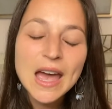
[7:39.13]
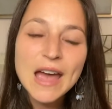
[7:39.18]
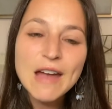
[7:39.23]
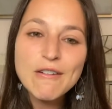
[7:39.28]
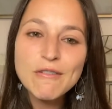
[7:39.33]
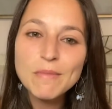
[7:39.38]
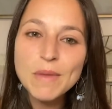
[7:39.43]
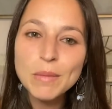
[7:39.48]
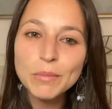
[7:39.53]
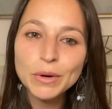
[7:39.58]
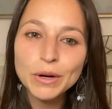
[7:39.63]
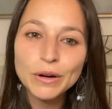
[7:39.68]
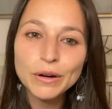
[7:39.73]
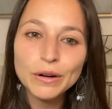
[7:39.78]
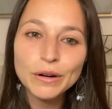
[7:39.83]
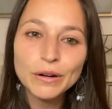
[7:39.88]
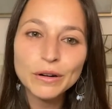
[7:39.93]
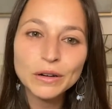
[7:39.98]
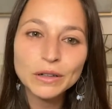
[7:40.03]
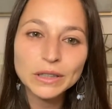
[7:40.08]
I
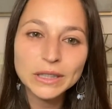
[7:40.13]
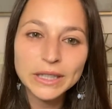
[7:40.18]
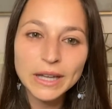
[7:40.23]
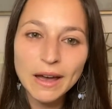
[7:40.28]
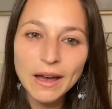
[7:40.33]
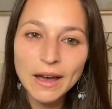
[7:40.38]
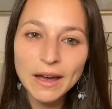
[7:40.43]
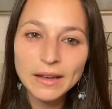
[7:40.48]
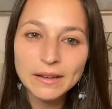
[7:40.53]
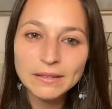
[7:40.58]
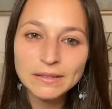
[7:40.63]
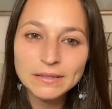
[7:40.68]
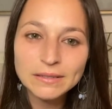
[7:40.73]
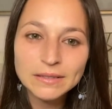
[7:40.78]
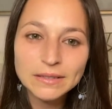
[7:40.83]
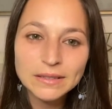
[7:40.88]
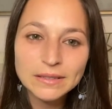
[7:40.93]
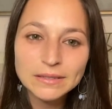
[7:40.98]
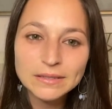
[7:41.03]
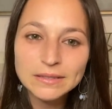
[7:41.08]
remember early on
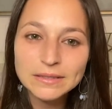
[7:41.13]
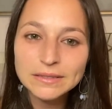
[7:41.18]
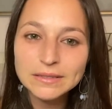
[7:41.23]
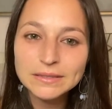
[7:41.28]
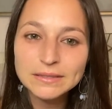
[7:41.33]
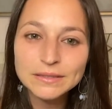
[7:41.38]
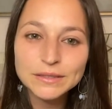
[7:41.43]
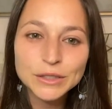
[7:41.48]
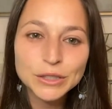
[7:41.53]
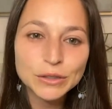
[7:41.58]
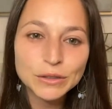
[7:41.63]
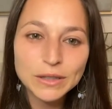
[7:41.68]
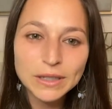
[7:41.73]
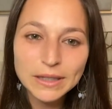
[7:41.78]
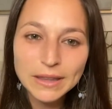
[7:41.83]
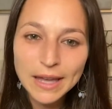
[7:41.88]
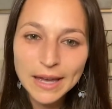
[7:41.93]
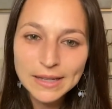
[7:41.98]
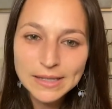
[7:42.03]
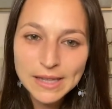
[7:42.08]
during
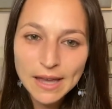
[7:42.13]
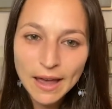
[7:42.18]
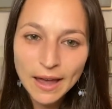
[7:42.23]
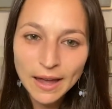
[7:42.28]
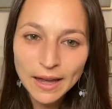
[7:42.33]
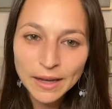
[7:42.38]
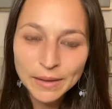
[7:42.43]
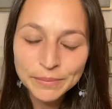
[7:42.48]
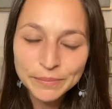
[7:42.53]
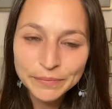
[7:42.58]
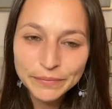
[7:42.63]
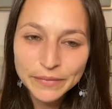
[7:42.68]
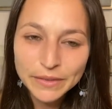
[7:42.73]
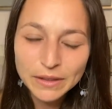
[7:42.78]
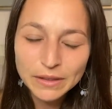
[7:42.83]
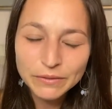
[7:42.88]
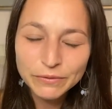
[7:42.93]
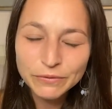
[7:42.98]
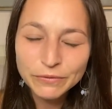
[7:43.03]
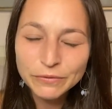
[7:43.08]
that time,
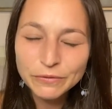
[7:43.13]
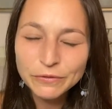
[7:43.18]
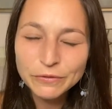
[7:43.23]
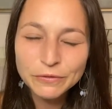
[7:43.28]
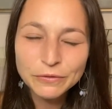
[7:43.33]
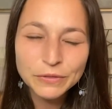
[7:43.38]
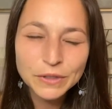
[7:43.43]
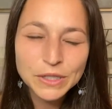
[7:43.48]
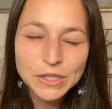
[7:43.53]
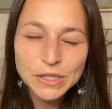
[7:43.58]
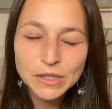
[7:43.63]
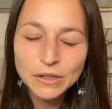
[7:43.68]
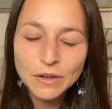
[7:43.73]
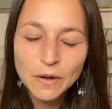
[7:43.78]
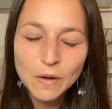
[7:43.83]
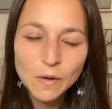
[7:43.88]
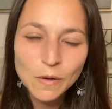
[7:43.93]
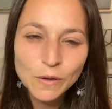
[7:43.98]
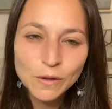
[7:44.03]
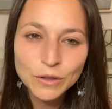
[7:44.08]
a frigid,
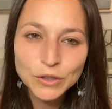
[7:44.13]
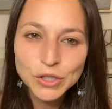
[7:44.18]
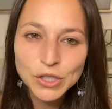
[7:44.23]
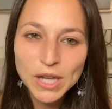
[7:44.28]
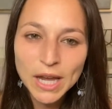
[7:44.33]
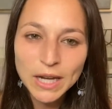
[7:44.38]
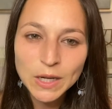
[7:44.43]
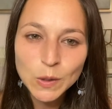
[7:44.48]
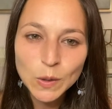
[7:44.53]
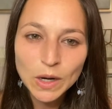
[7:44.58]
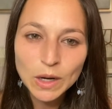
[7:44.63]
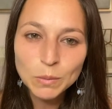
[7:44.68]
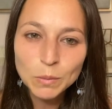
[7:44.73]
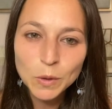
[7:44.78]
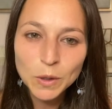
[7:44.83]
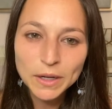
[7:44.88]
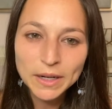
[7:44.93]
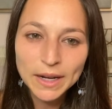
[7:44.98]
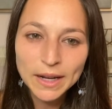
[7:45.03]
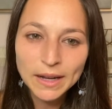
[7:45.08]
cold January
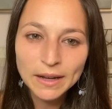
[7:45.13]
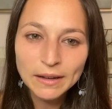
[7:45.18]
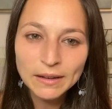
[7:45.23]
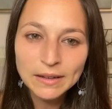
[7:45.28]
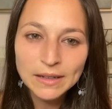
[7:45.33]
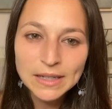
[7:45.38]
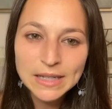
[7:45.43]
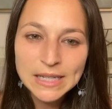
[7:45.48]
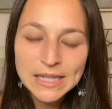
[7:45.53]
morning,